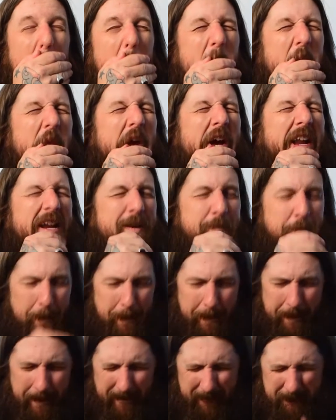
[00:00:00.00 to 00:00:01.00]
I
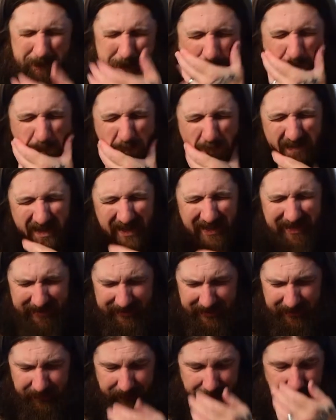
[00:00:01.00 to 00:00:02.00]
got
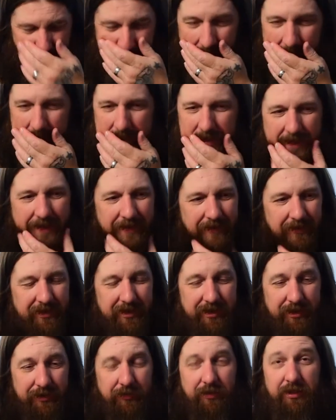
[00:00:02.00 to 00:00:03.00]
stuff running down.
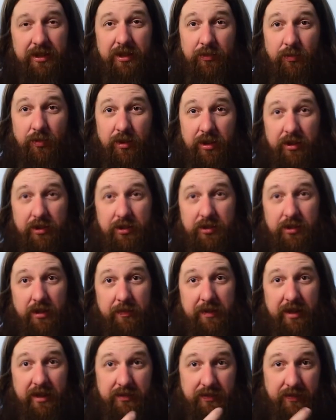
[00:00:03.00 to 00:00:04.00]
This is one of the
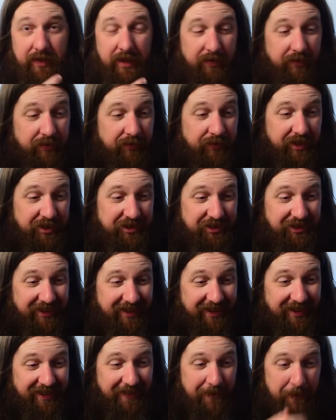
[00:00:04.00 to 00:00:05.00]
drawbacks of having facial
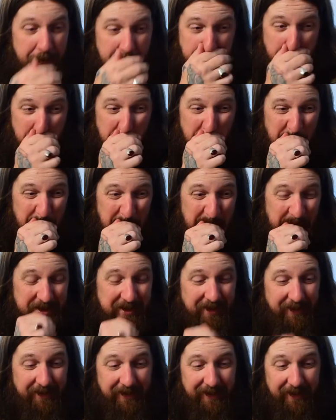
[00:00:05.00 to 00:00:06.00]
hair. It's
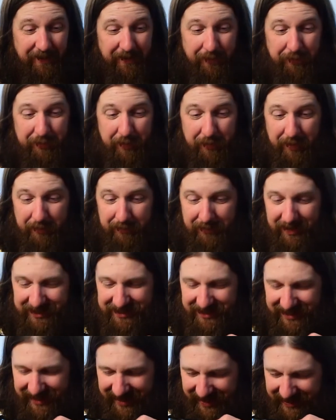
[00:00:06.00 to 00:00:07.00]
going all up in my
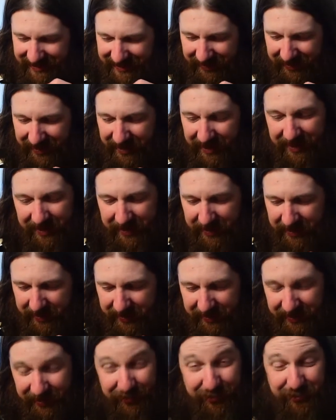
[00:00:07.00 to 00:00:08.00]
mustache. And,
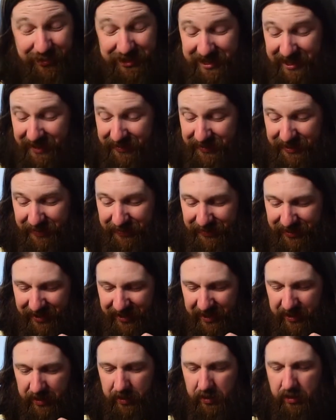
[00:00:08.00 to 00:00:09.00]
save some for
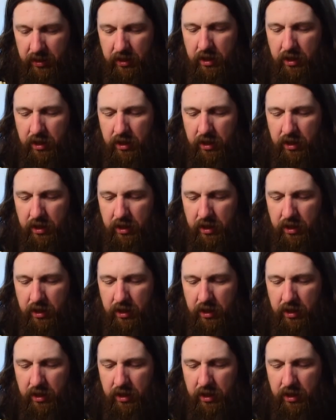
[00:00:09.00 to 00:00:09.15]
later.